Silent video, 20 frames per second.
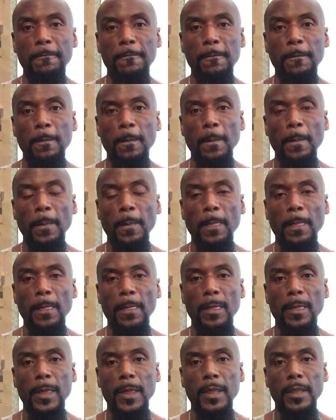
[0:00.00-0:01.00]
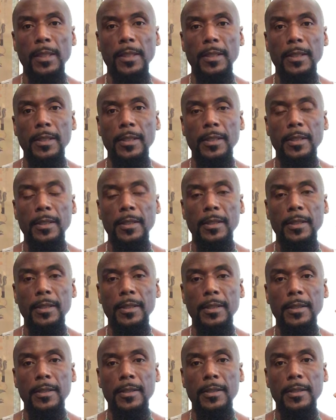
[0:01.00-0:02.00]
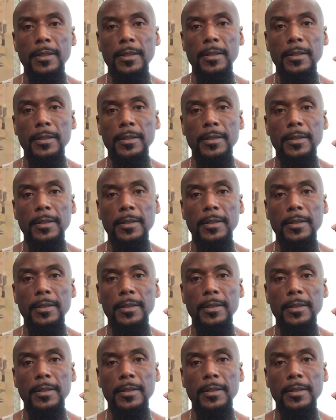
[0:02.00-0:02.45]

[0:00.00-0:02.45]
(no one is talking)